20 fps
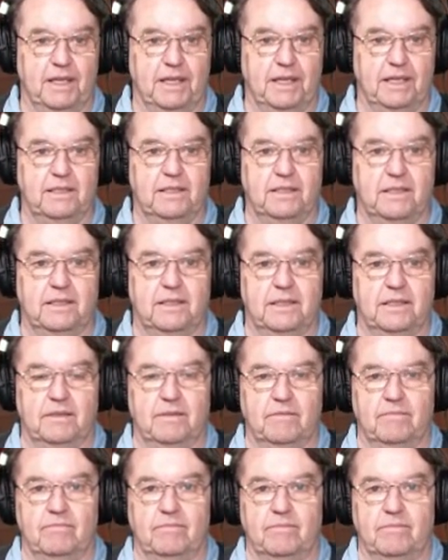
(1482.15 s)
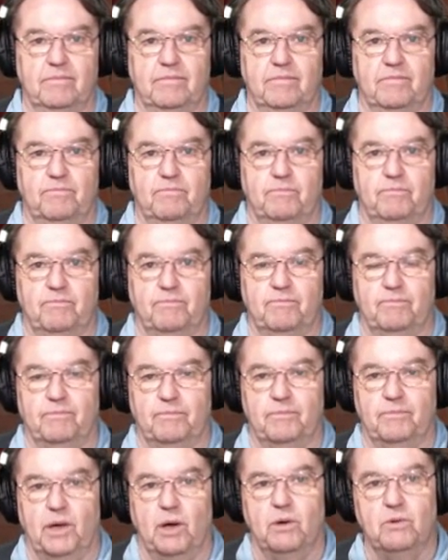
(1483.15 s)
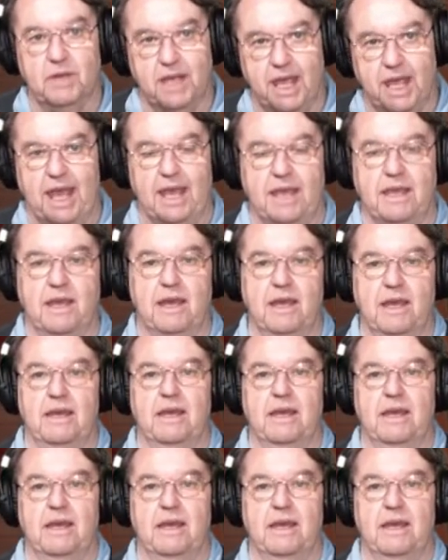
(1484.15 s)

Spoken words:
it's okay.